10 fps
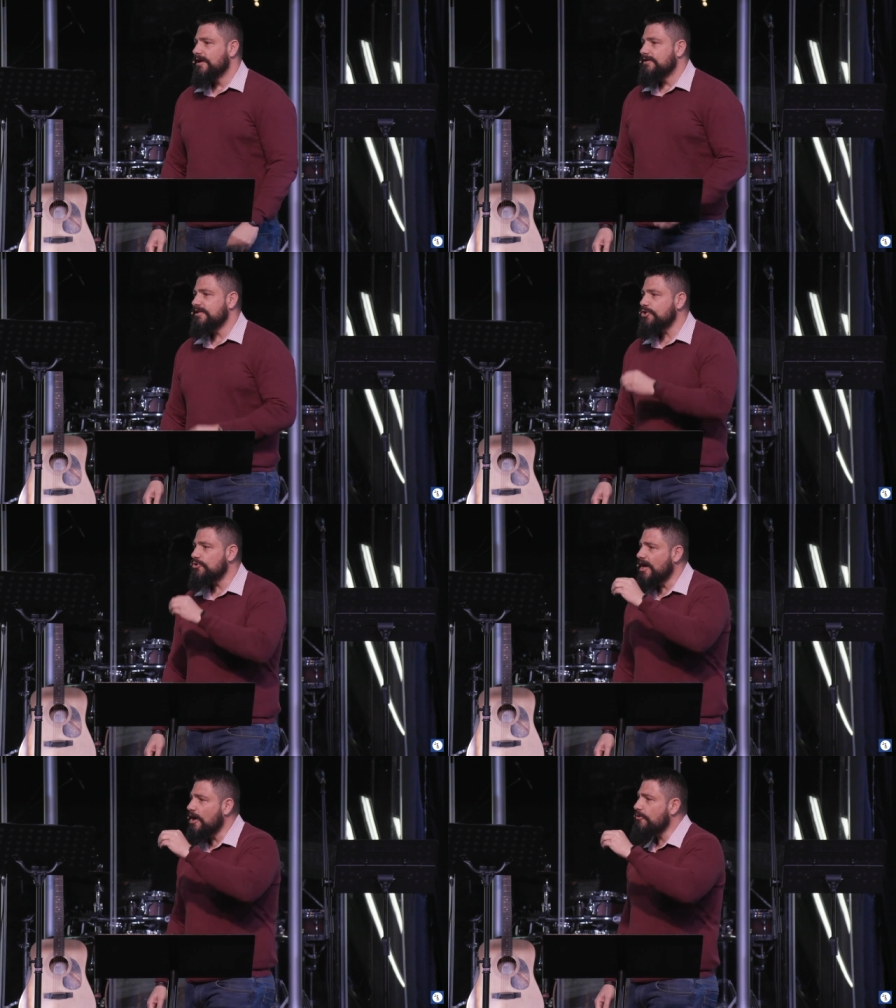Did you
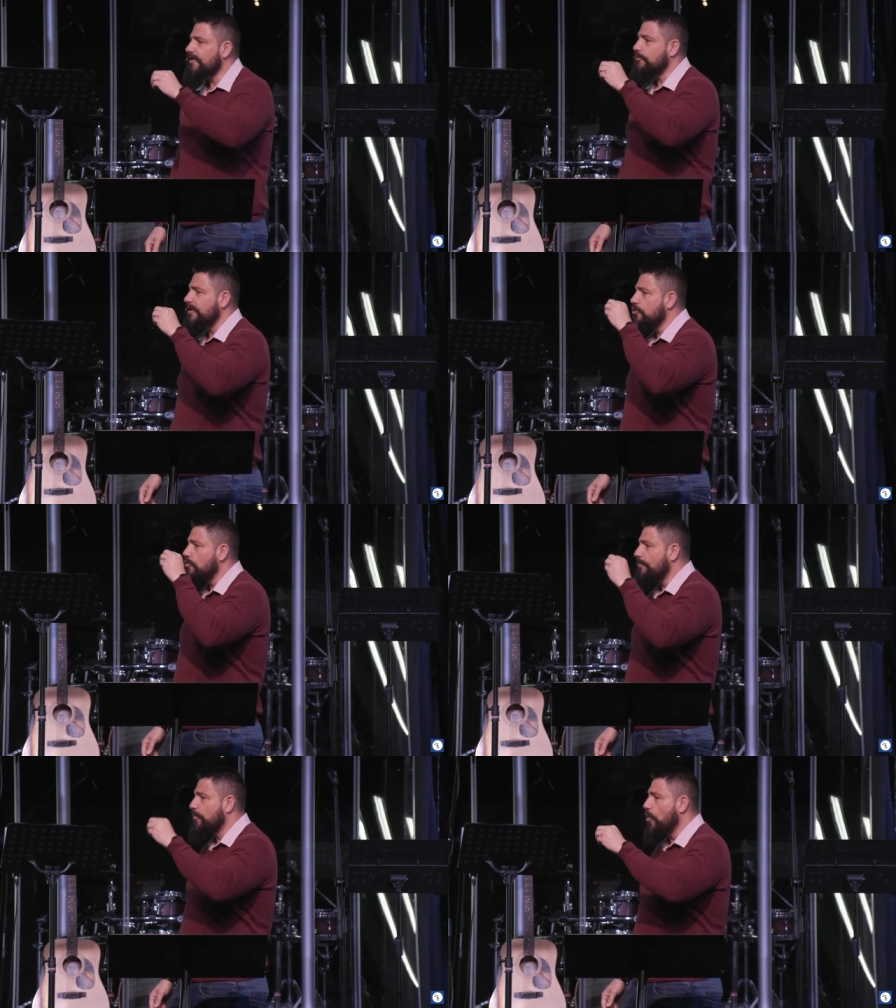know that when you
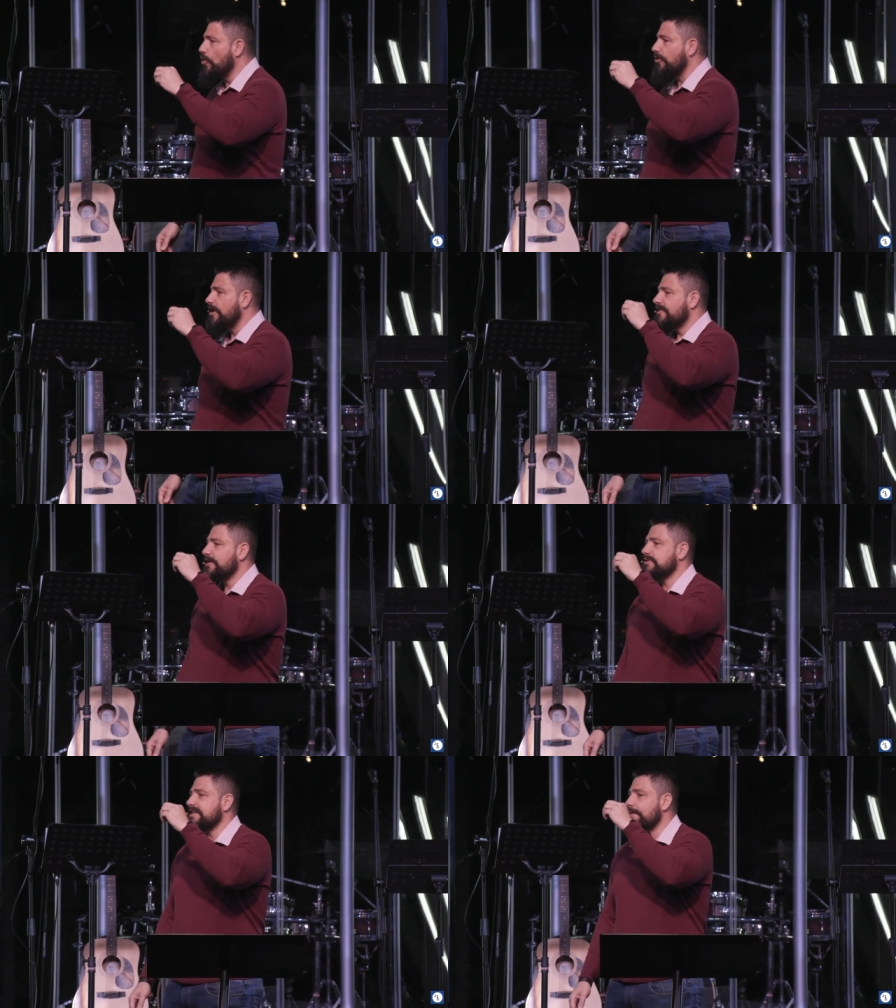were born, there
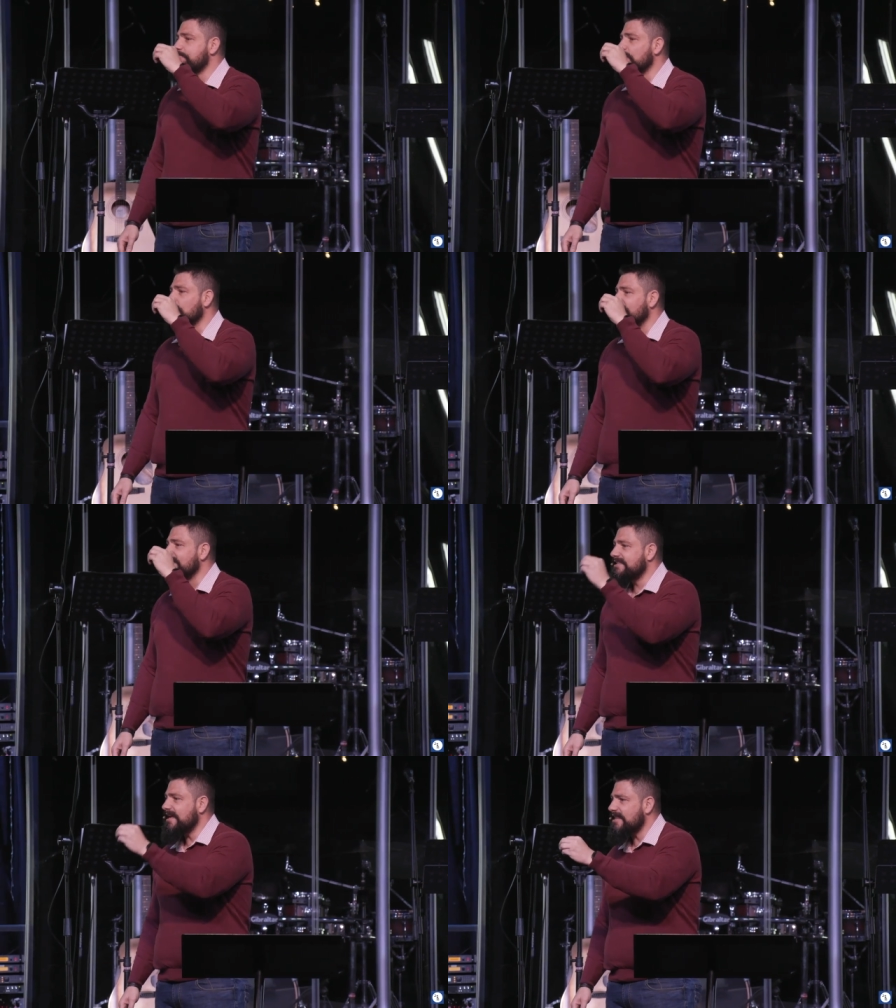was absolutely
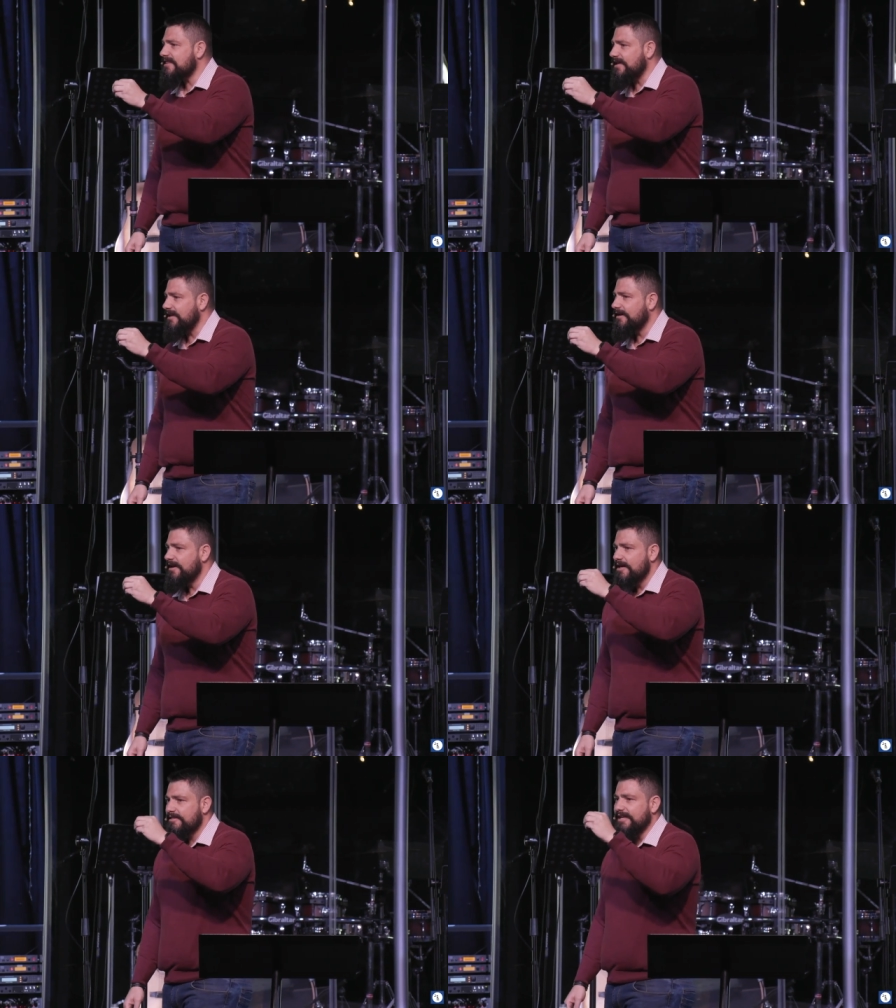nothing
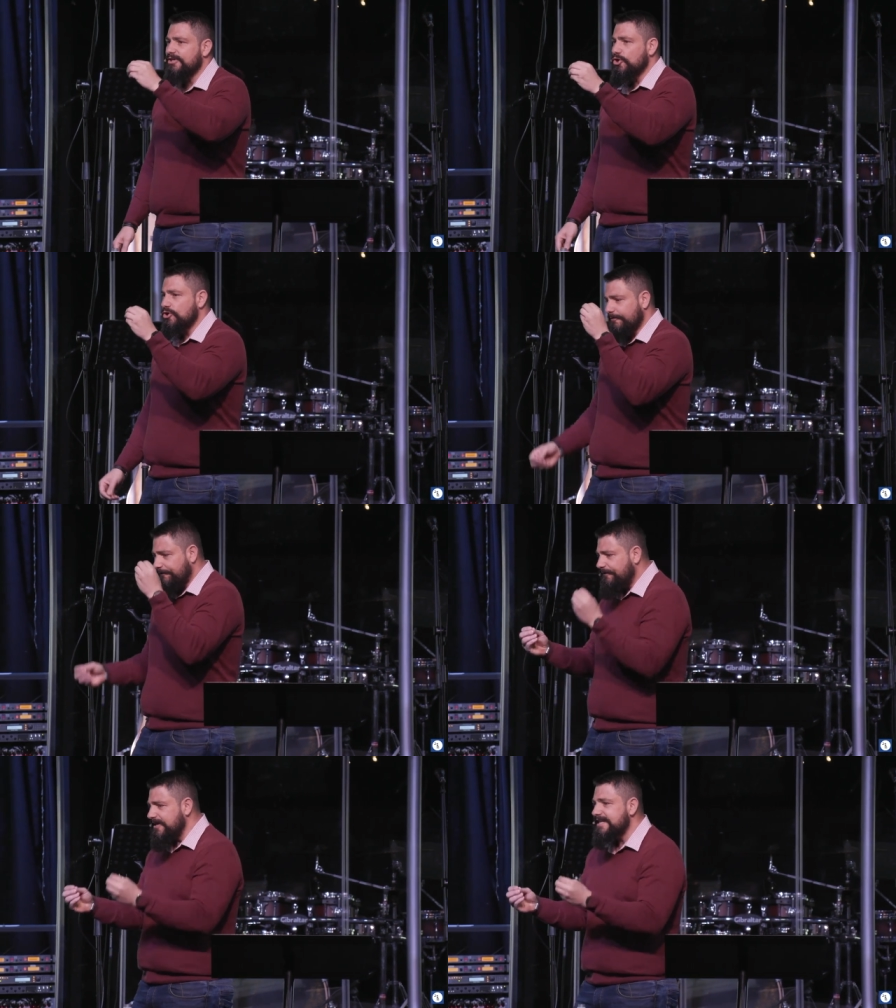that you could
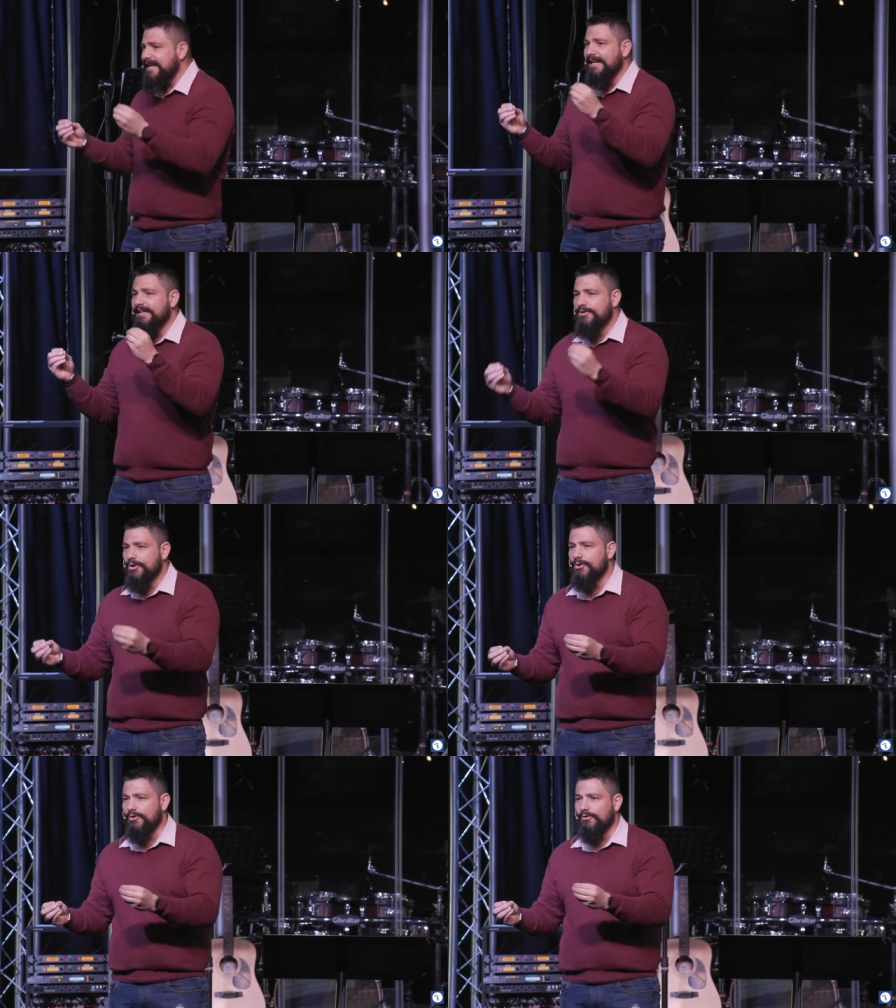physically
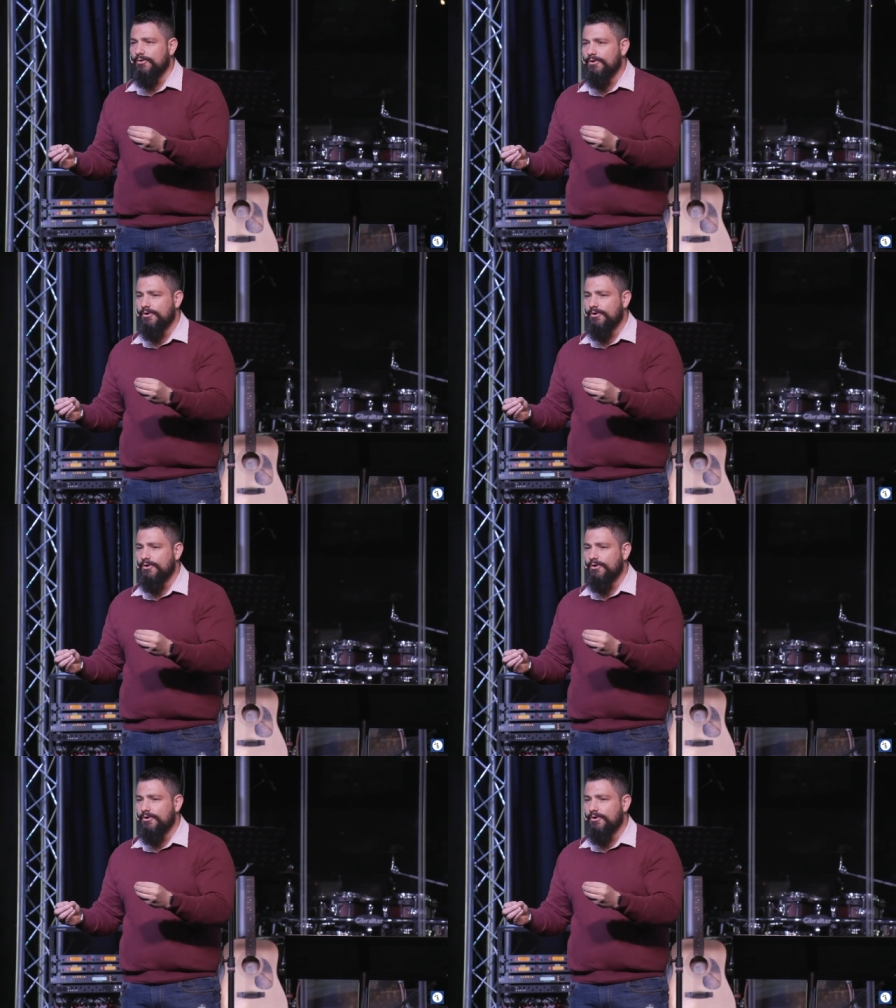do